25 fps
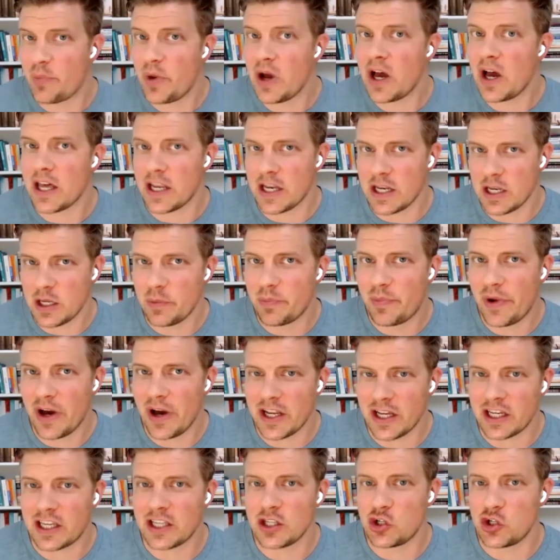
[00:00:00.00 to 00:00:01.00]
but
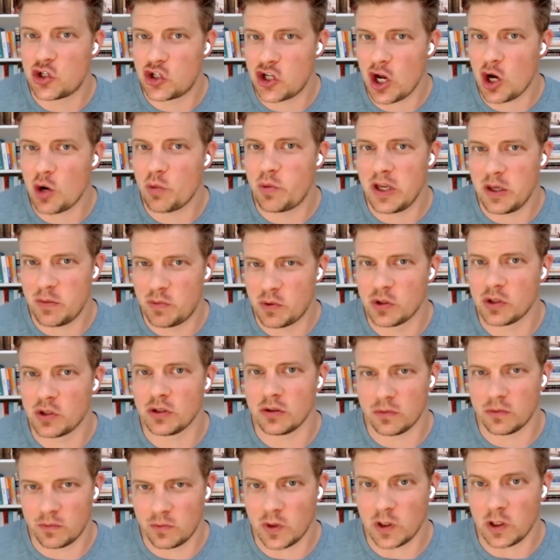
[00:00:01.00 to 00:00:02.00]
it can show
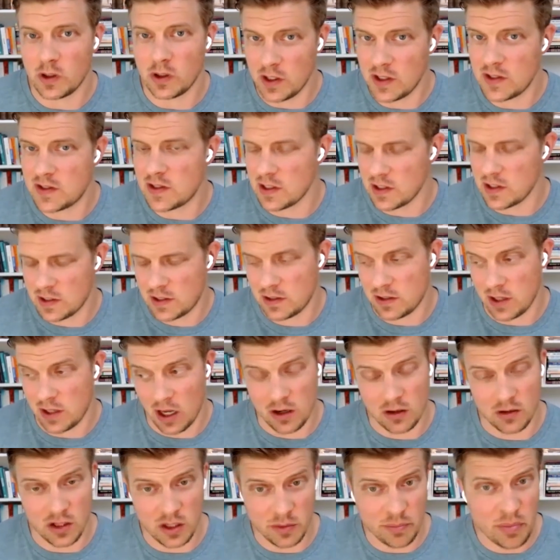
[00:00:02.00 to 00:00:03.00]
people like this is
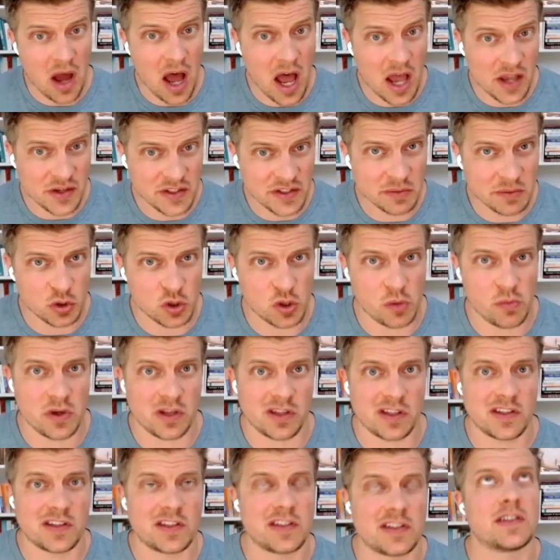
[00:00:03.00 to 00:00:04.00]
not only possible,
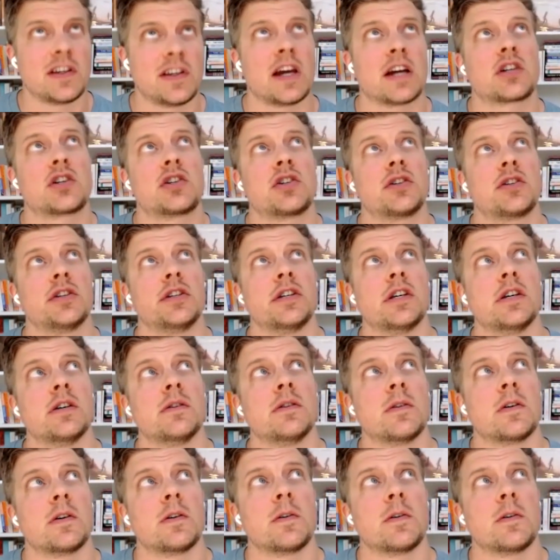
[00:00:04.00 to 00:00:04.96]
but this is actually